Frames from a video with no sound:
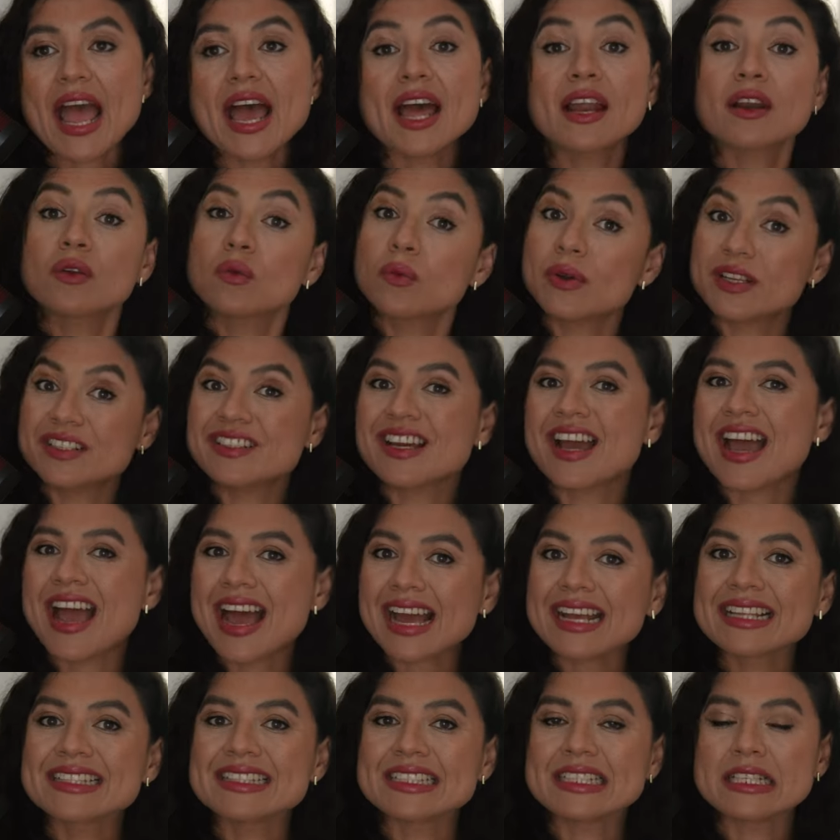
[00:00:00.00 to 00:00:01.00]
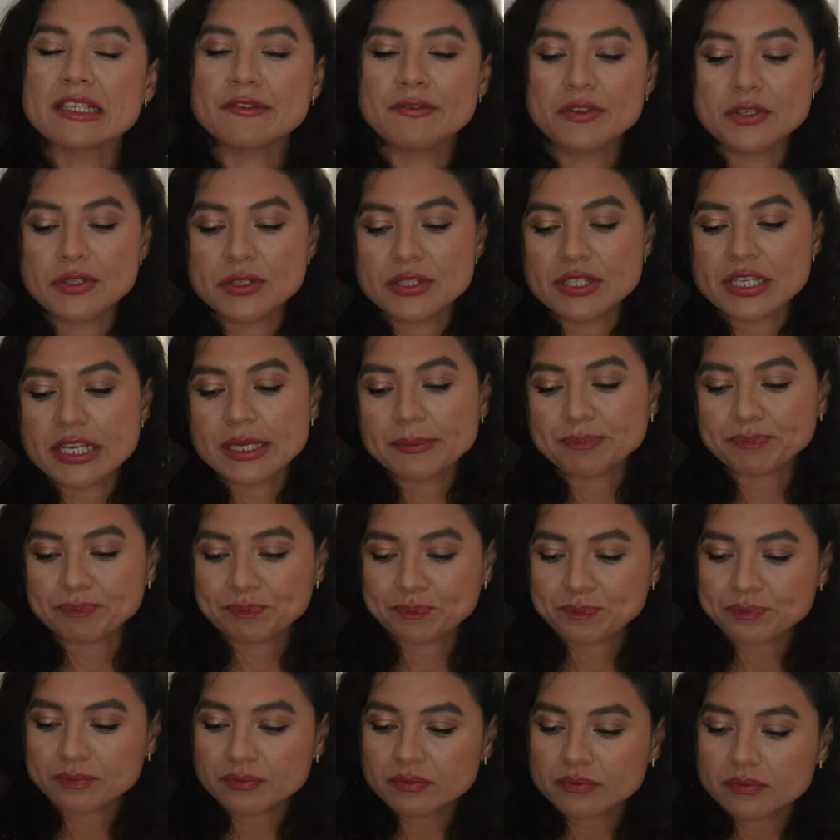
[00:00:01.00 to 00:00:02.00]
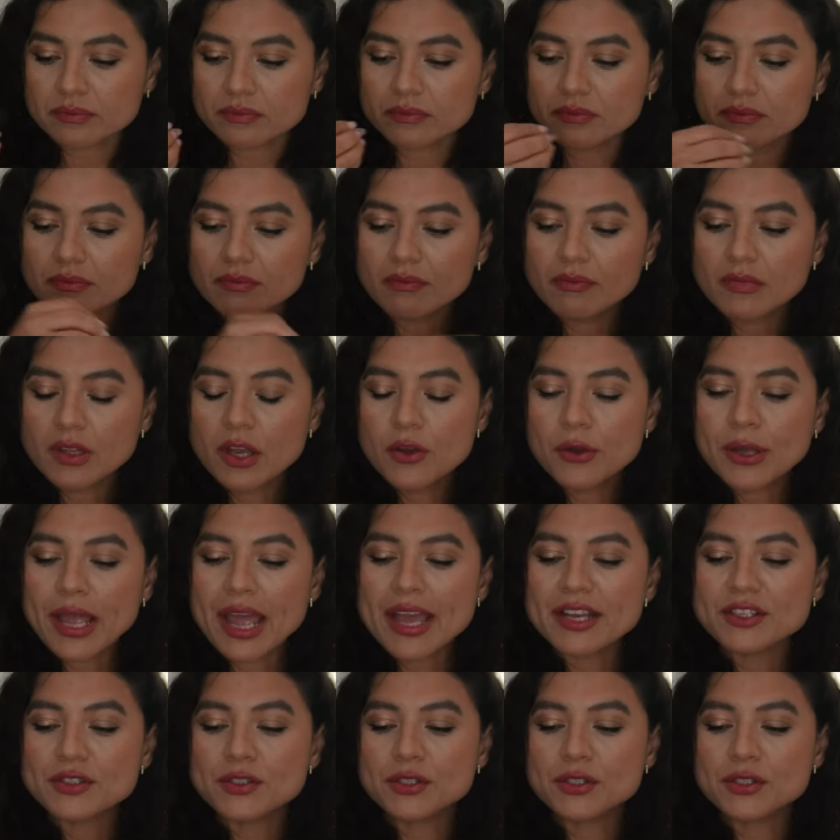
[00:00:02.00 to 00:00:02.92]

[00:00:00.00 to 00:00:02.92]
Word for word: and with acting, if you see. Okay,